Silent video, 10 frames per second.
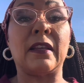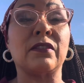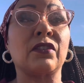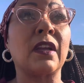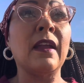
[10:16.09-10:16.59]
It
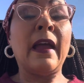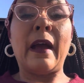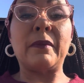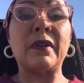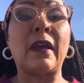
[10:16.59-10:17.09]
is,
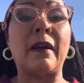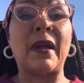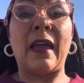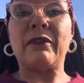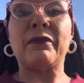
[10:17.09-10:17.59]
I'm
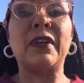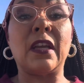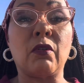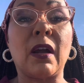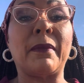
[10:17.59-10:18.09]
gonna have a
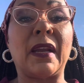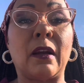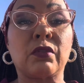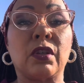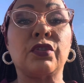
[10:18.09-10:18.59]
video coming
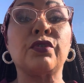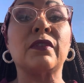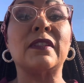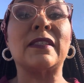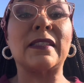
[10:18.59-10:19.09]
out so that you
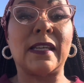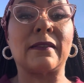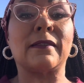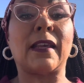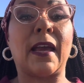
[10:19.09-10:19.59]
can see
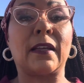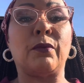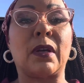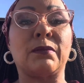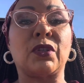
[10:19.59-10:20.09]
exactly
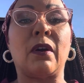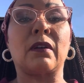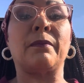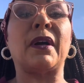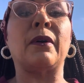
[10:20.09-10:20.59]
what I'm
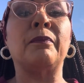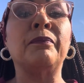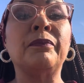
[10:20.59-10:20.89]
talking about.